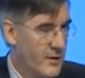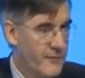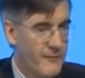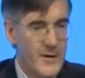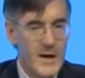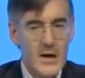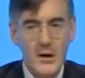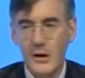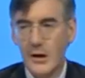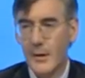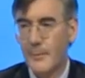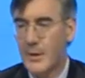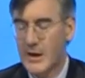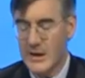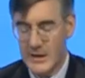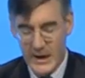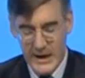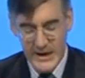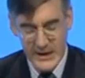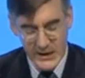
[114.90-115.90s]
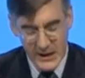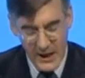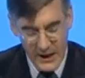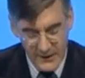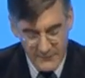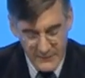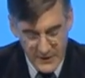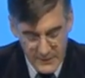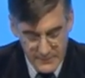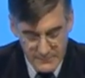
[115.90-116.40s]
We feel a bit like
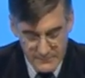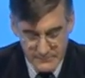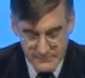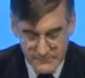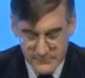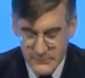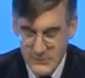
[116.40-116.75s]
Gulliver,